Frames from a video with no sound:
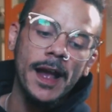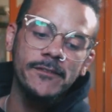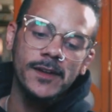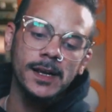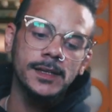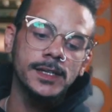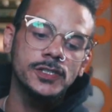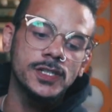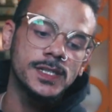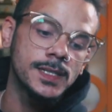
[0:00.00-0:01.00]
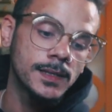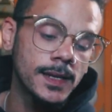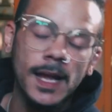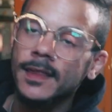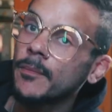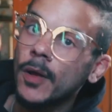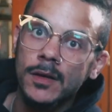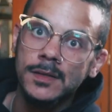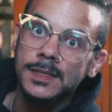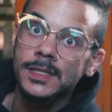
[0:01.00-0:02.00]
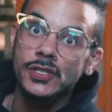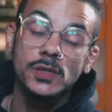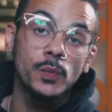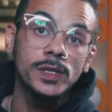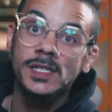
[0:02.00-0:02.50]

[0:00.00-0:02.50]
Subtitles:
finally just got the balls and just went to